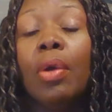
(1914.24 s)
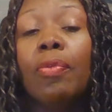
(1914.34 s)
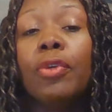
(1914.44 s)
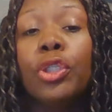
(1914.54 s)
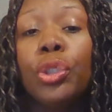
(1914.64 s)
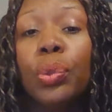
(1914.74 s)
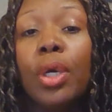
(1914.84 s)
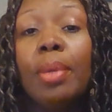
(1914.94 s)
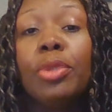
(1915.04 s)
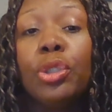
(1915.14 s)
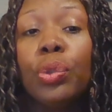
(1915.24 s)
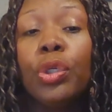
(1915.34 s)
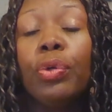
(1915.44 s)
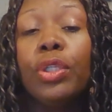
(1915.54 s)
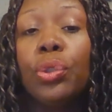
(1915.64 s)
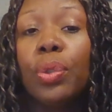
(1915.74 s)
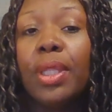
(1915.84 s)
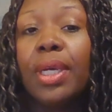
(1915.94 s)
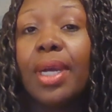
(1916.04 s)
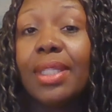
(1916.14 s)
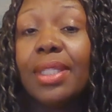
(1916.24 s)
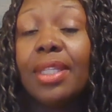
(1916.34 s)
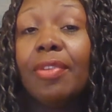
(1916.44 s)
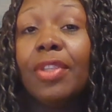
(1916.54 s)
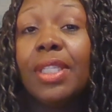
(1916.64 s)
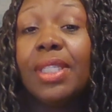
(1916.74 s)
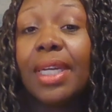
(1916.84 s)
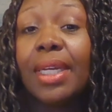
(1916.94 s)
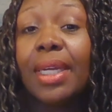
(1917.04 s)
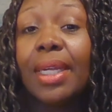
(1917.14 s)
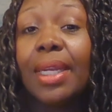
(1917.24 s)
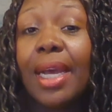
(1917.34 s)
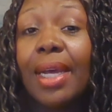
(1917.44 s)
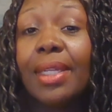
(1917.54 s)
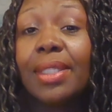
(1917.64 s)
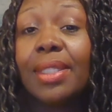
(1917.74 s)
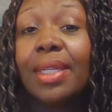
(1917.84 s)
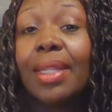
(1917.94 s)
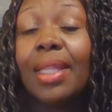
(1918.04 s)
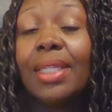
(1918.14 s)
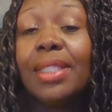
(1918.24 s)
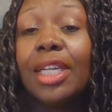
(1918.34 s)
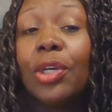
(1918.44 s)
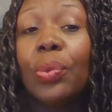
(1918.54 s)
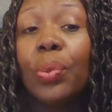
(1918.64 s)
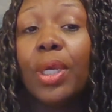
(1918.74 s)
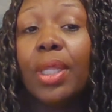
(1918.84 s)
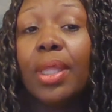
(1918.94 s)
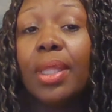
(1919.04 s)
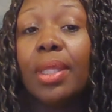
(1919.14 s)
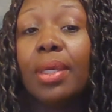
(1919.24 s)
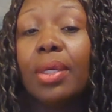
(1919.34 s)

For sure, I'm sure you're enjoying the content of this second class that dealt with